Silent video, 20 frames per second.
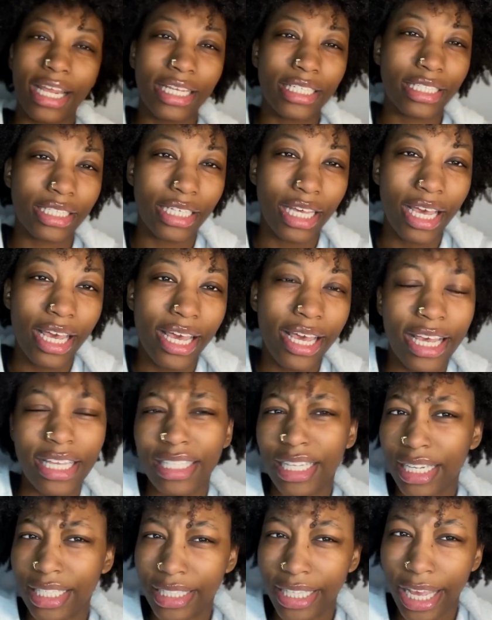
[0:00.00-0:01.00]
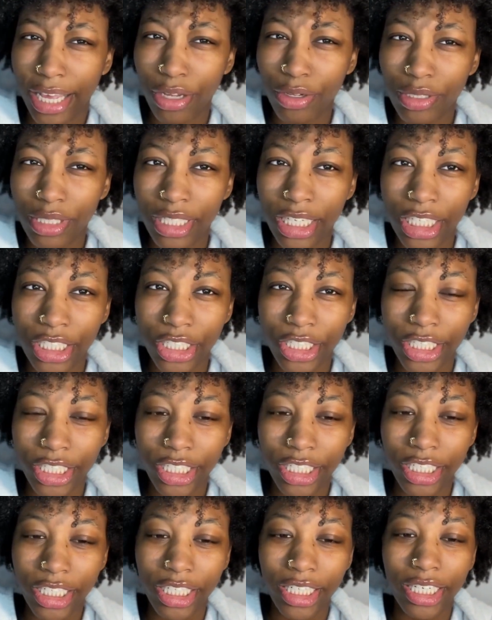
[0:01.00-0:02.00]
a, is it a tangle teaser?
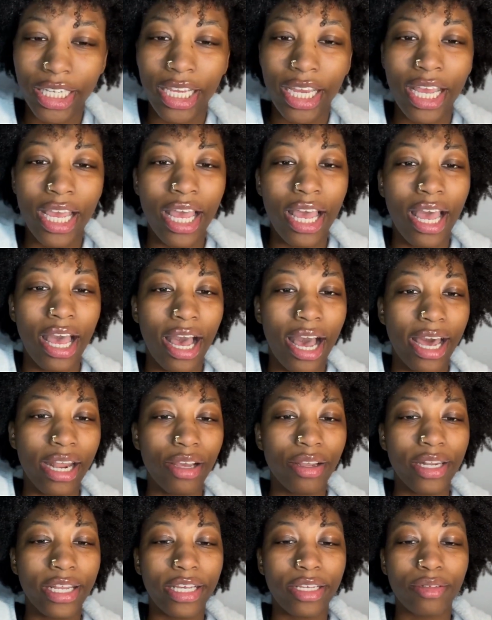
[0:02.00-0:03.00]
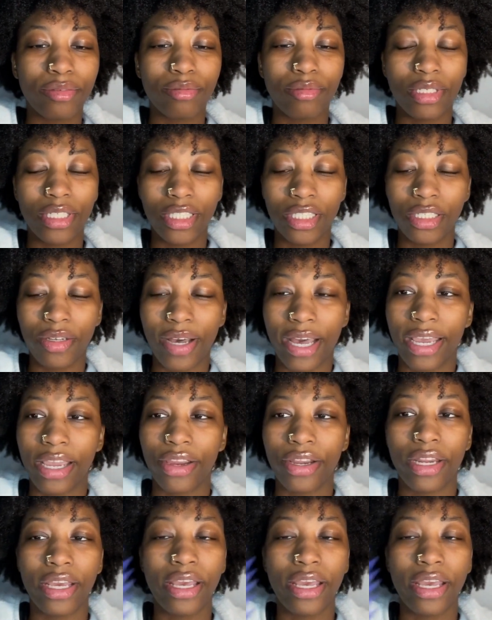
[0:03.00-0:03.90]
I don't know. It still got hair in it.